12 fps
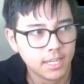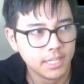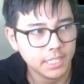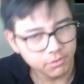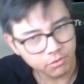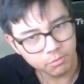
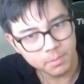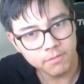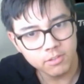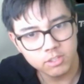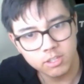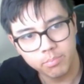This was a bit of
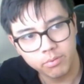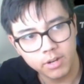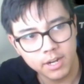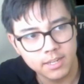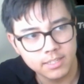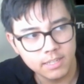a
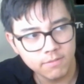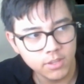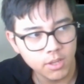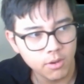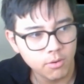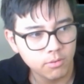surprise, even
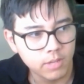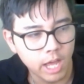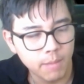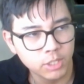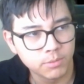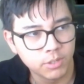though
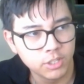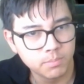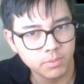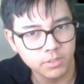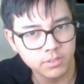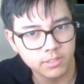Carbush
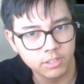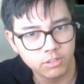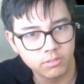Motorsports,